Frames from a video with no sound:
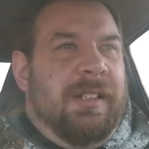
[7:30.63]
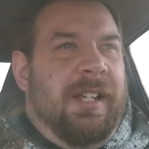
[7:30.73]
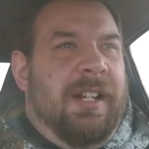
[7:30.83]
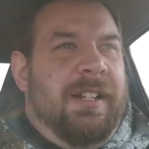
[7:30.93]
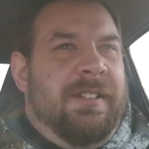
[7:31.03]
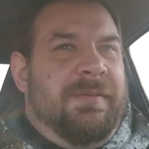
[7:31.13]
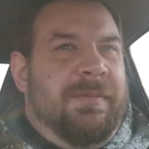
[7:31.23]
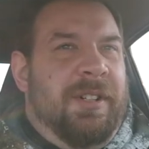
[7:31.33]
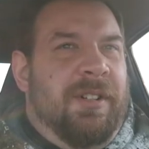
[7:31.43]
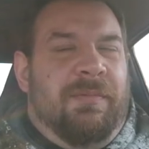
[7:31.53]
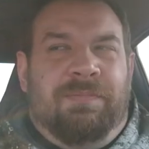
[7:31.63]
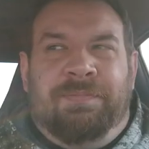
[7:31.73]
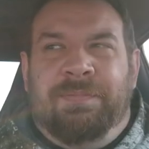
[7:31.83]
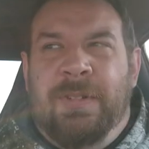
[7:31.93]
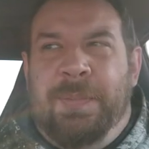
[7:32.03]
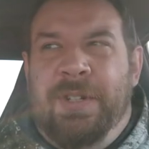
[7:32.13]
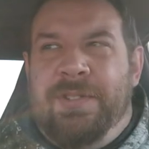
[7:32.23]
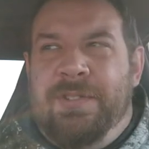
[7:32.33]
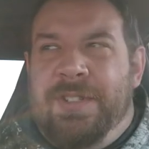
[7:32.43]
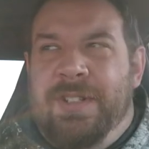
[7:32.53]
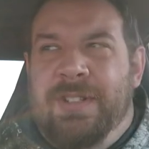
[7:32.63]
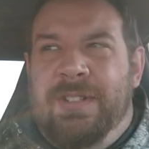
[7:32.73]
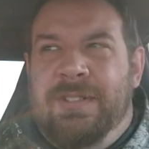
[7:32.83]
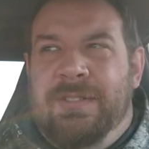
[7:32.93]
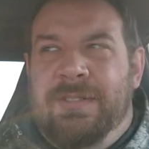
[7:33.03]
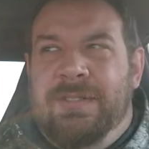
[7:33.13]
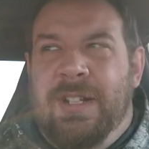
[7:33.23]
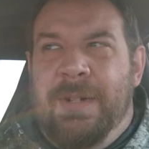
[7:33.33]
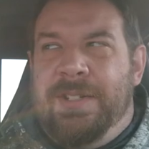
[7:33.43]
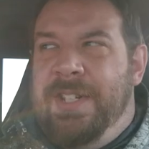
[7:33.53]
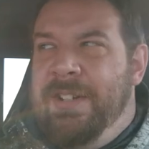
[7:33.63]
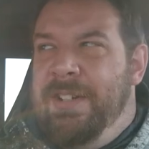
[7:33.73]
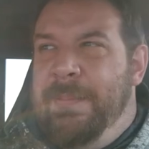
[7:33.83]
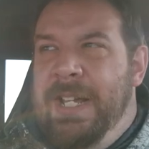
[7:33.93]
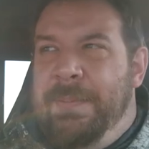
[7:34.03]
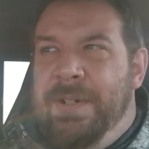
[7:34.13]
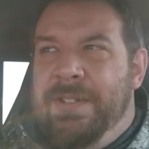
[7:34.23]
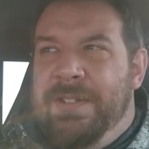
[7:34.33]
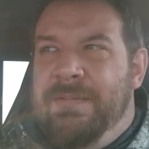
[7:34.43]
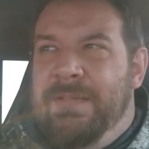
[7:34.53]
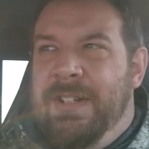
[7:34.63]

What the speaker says: And, abusers, I'm not saying you're a bad person.